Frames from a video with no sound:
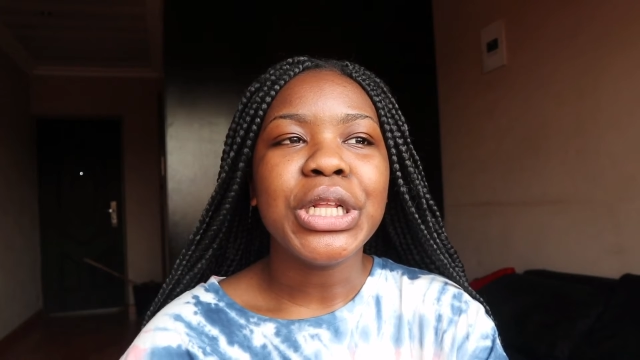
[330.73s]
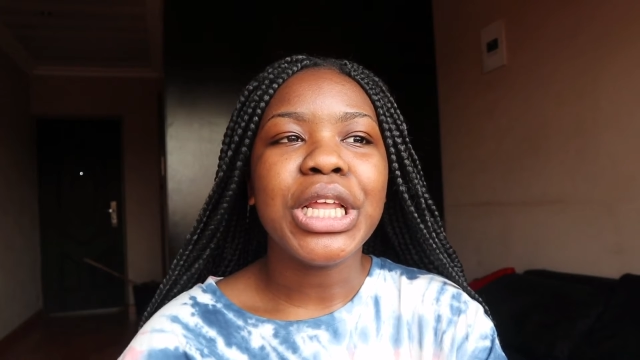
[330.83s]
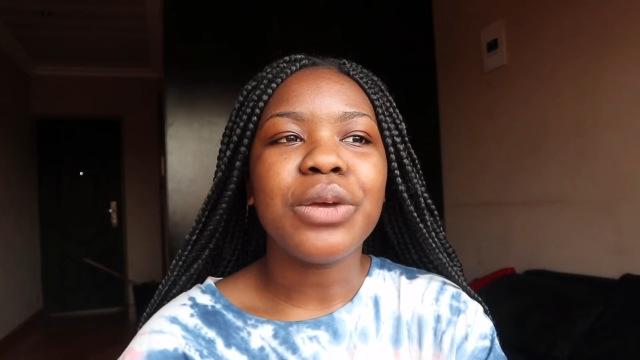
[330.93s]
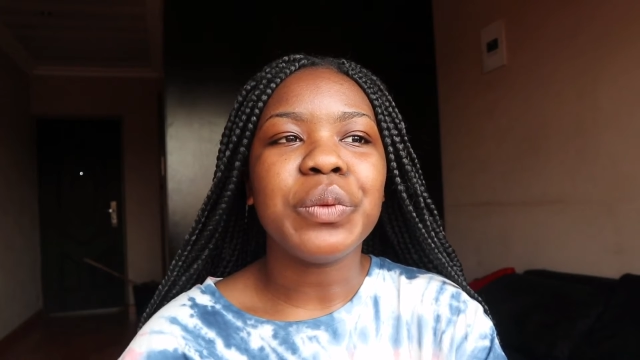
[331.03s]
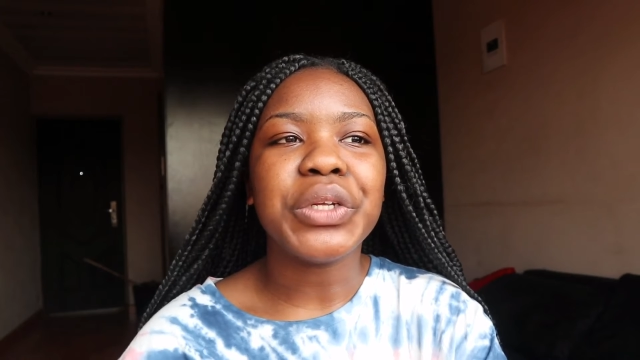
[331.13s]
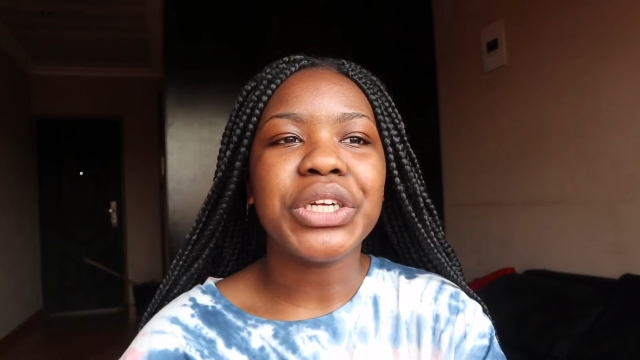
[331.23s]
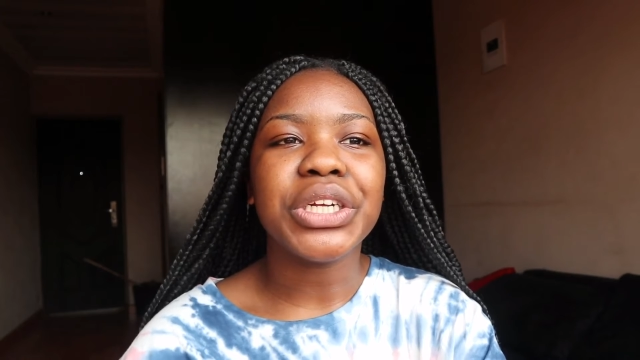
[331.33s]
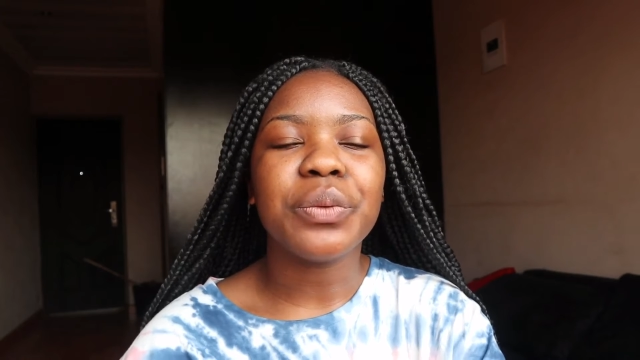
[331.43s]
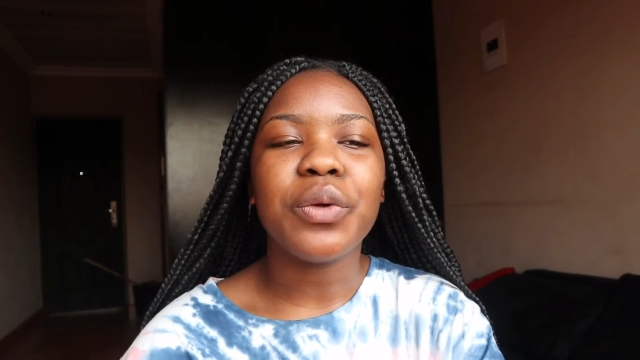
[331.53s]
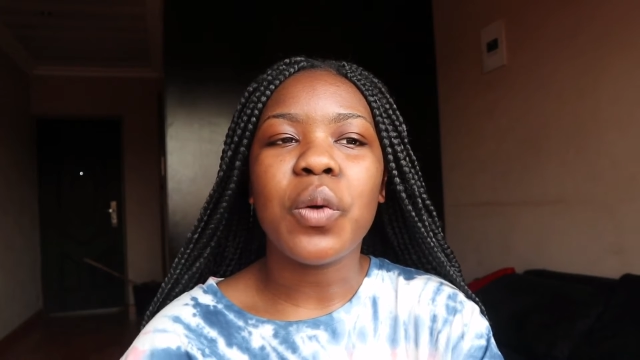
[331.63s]
like, we
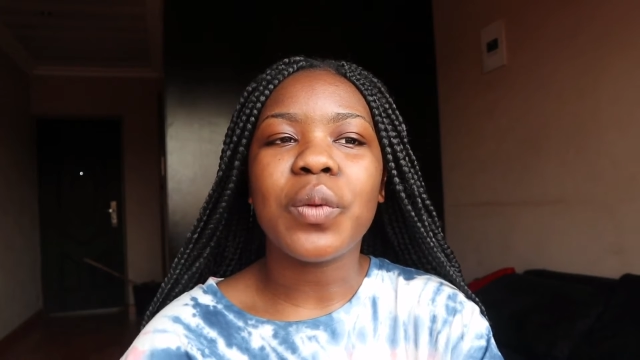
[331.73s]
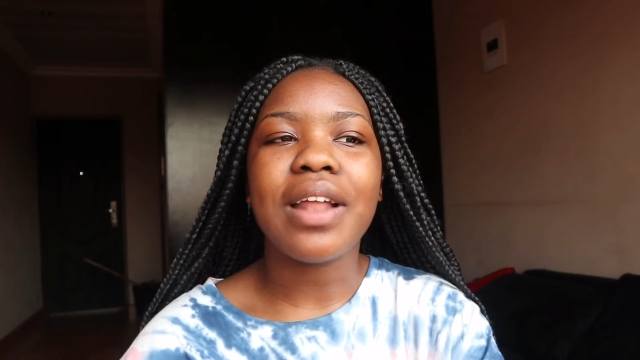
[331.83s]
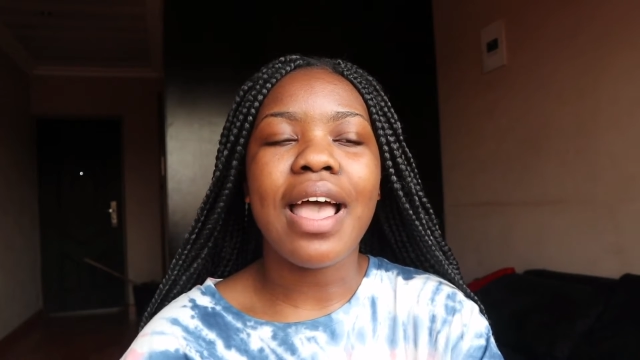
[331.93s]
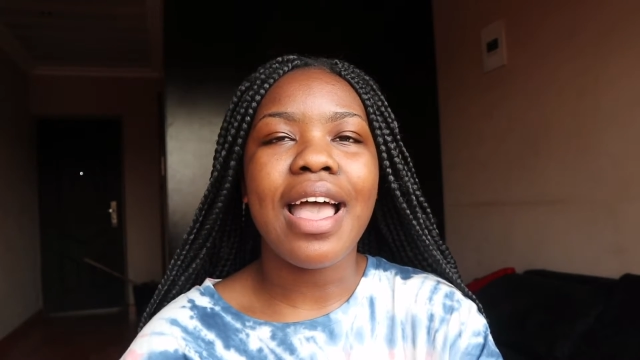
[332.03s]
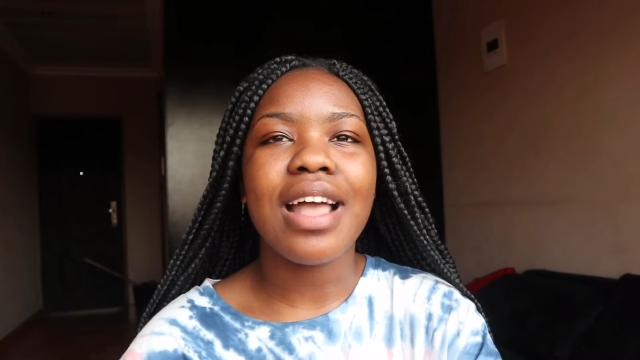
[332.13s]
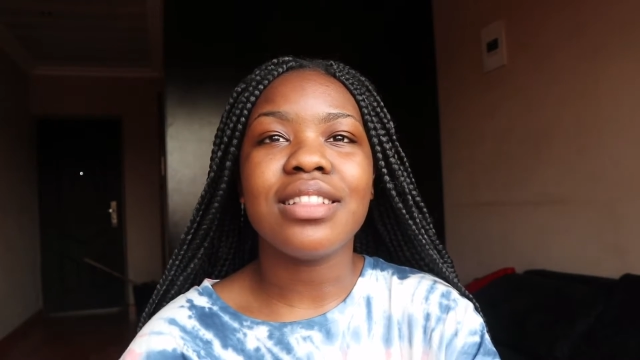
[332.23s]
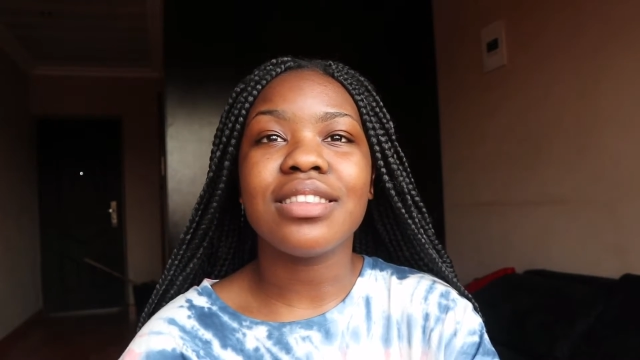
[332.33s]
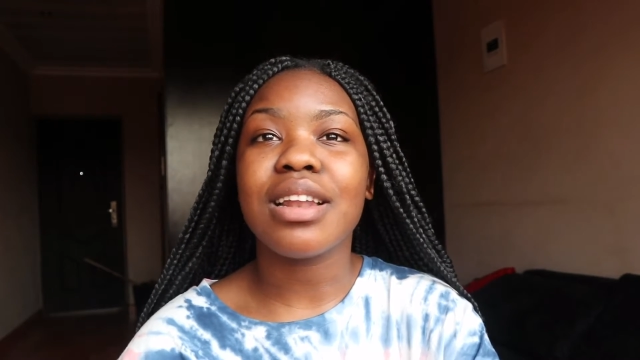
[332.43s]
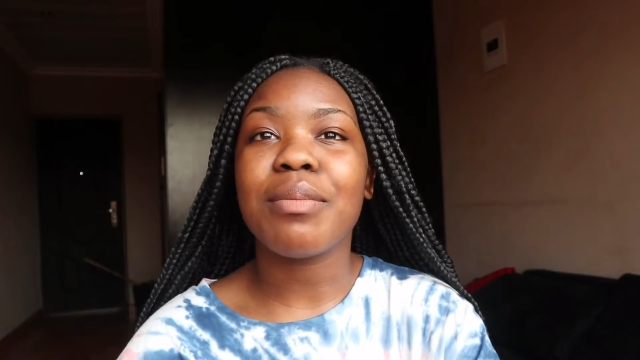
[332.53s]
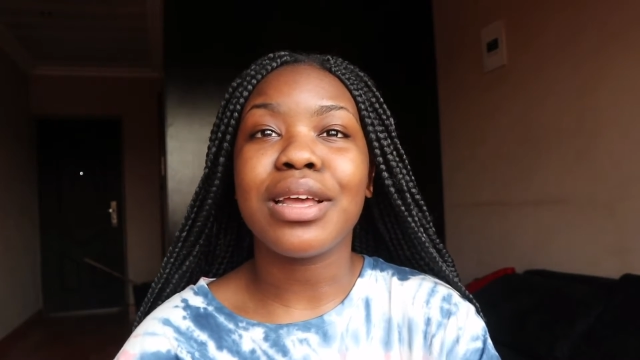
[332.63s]
chill, we hold hands,
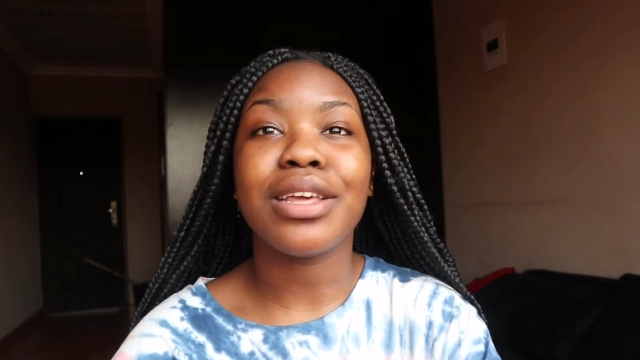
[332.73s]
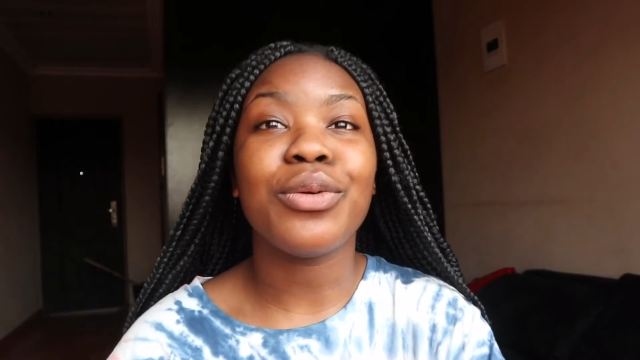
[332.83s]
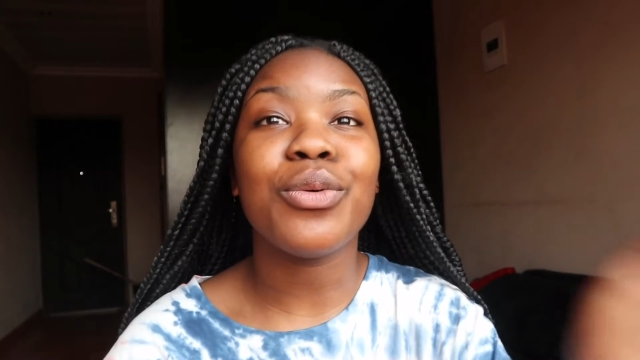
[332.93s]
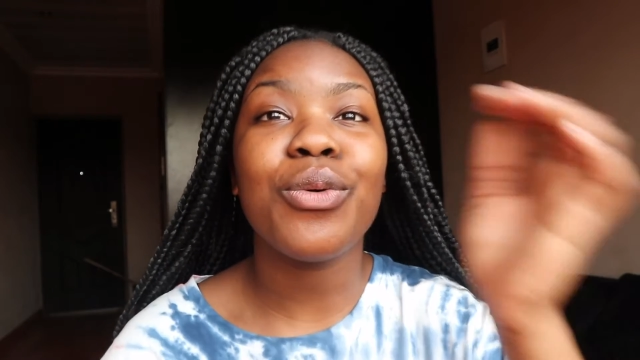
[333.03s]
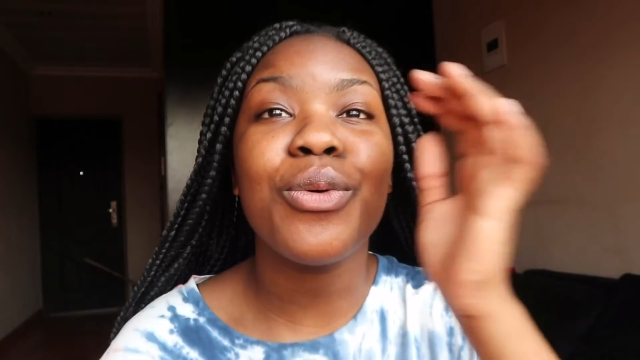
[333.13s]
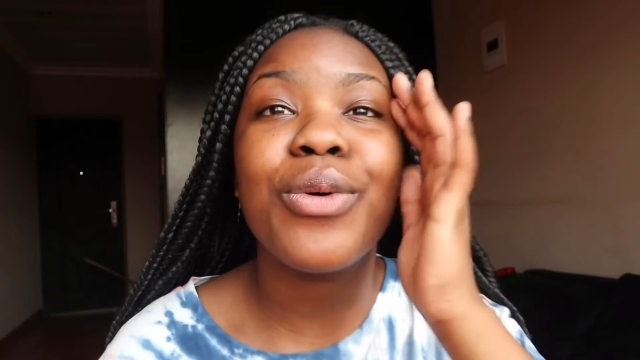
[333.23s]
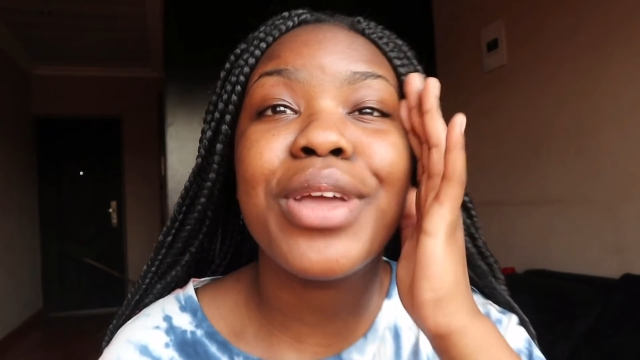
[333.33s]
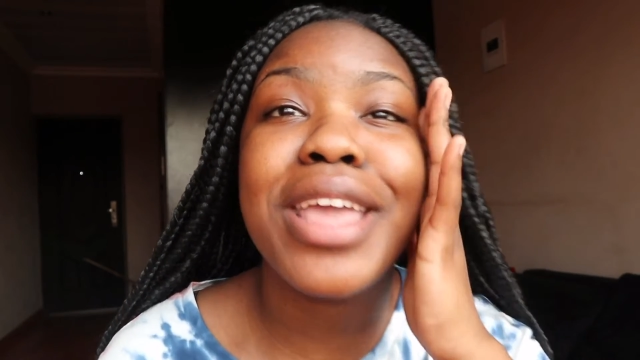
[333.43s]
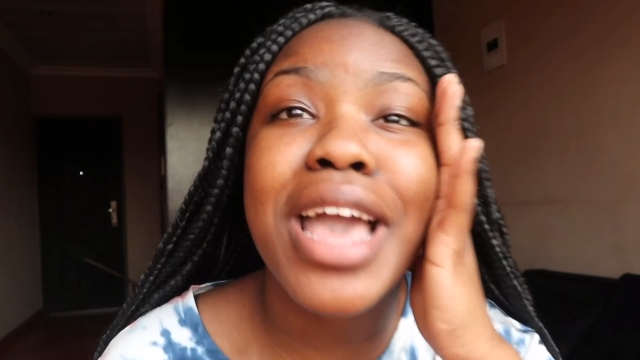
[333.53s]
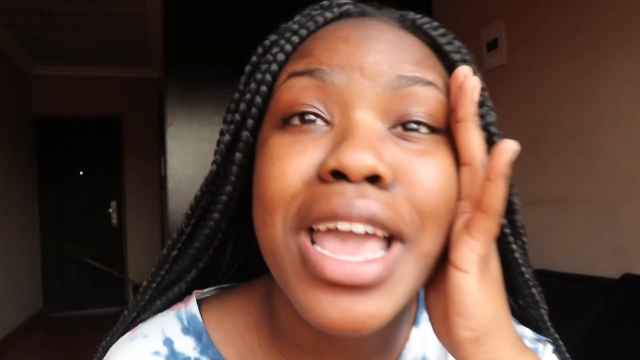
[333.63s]
and I'm like, yo,
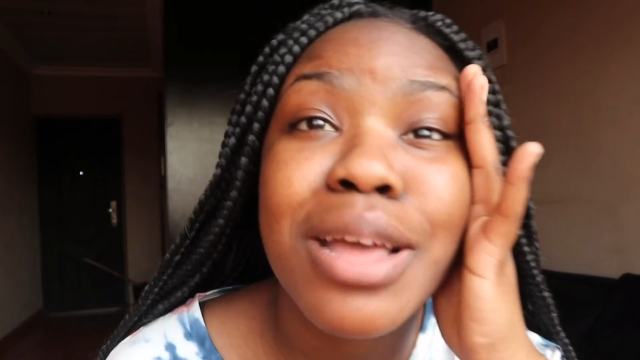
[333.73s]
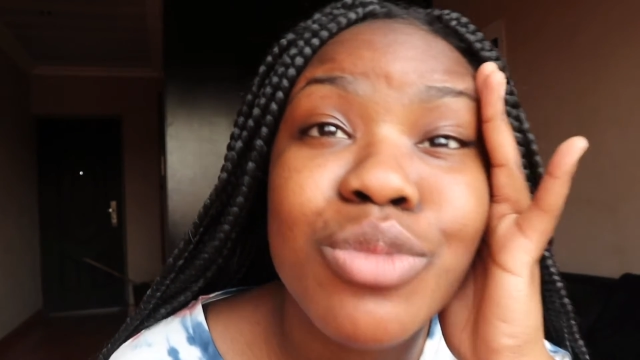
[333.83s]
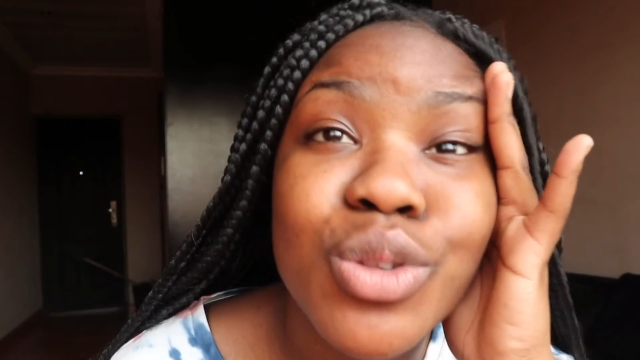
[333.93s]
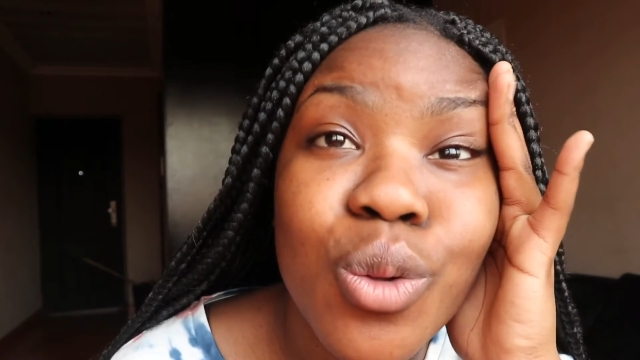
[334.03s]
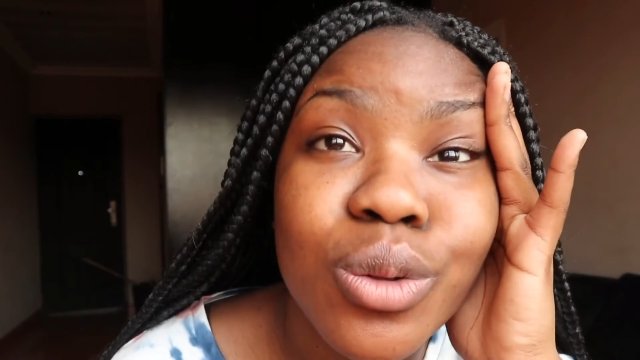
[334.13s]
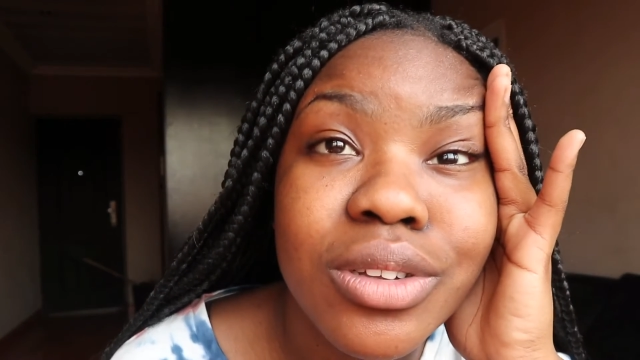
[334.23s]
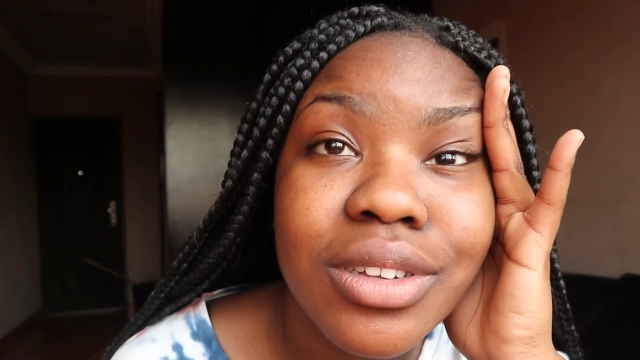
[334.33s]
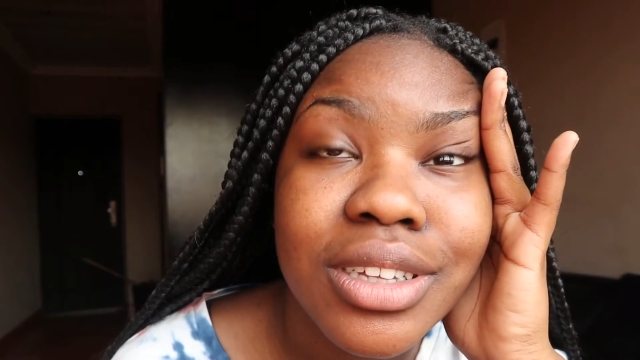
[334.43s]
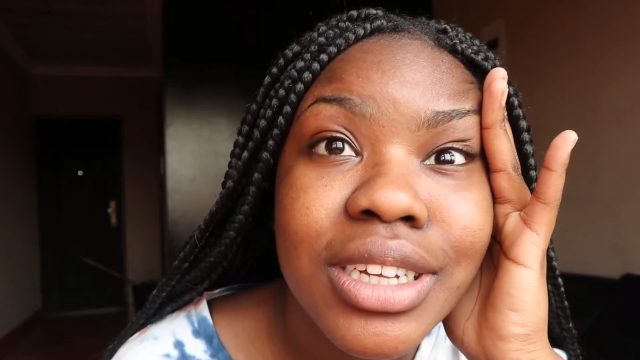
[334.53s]
here I am sold.